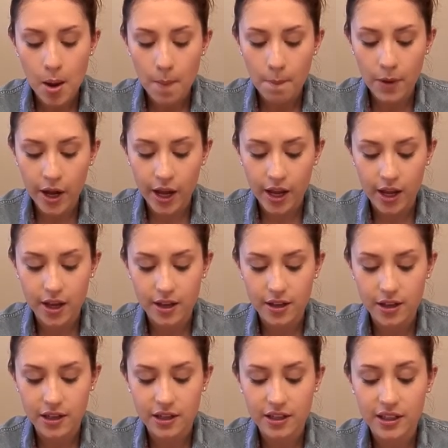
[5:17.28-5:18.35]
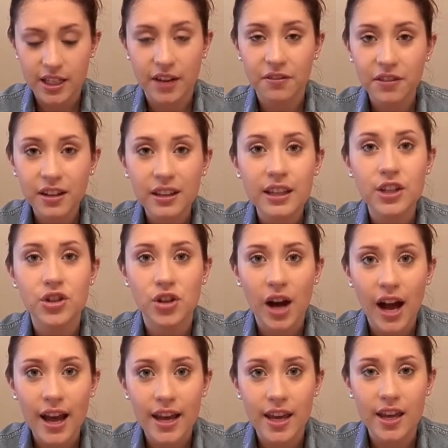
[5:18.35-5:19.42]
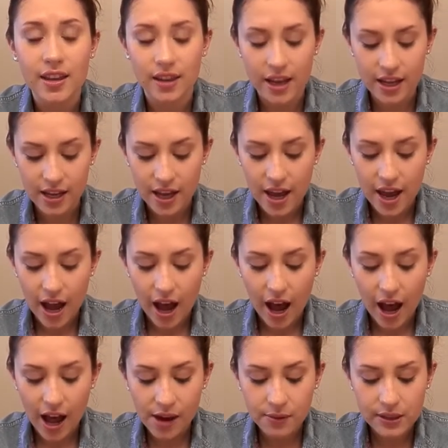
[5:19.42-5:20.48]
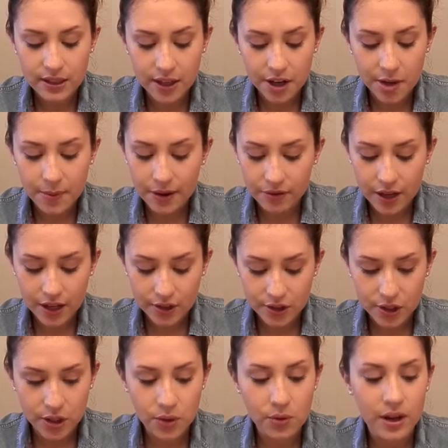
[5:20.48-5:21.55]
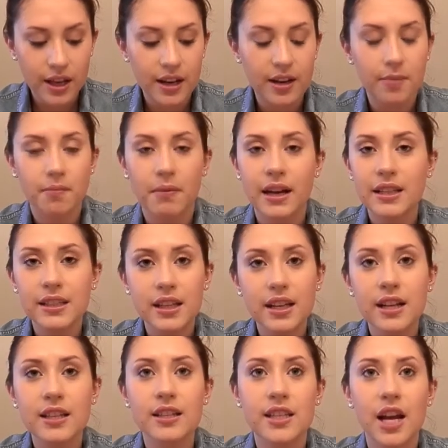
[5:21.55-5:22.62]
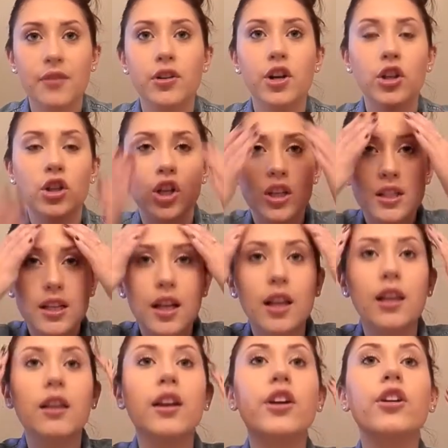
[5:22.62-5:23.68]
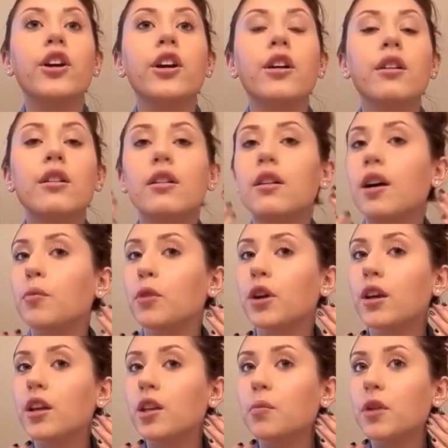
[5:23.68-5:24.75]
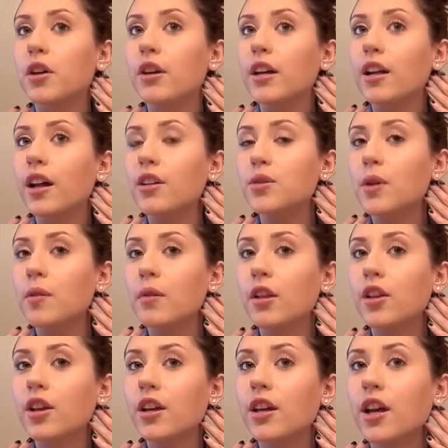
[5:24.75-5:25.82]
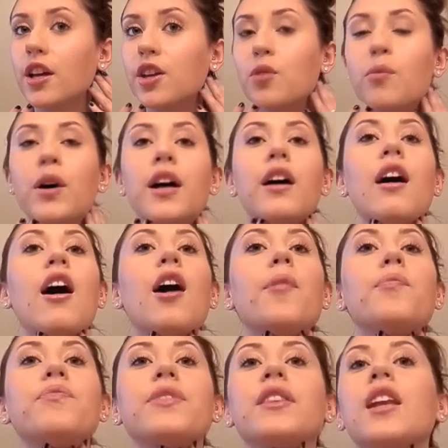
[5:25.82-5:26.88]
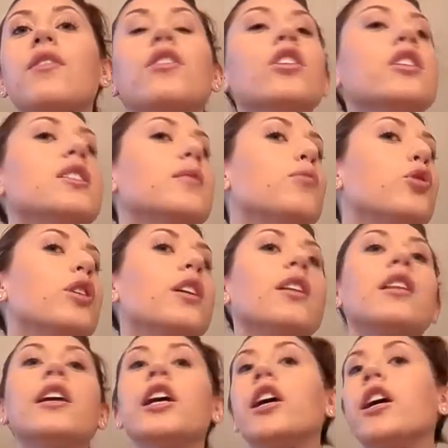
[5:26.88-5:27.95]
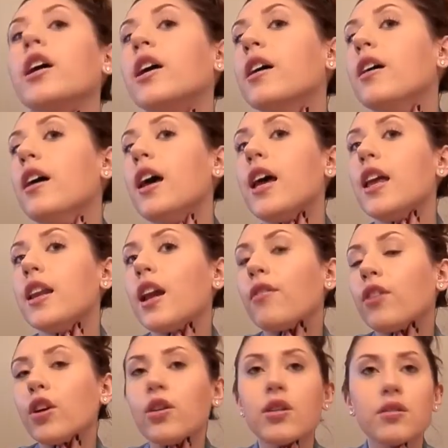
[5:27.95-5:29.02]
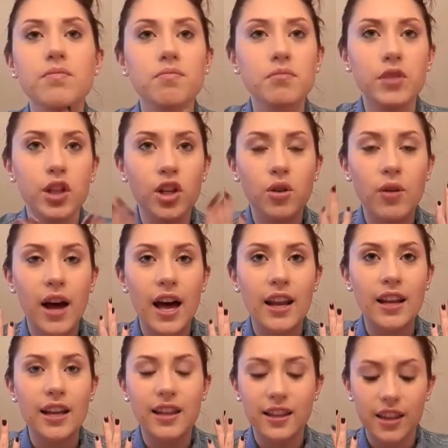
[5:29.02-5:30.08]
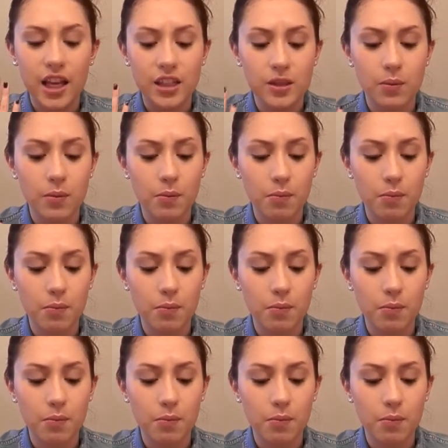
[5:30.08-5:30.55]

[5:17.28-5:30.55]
but definitely try it. Like, I was scared about that too, and my skin has never looked clearer. I'm looking in the mirror right now, so I'm not looking at you, but never looked more clear, and never, you know, had less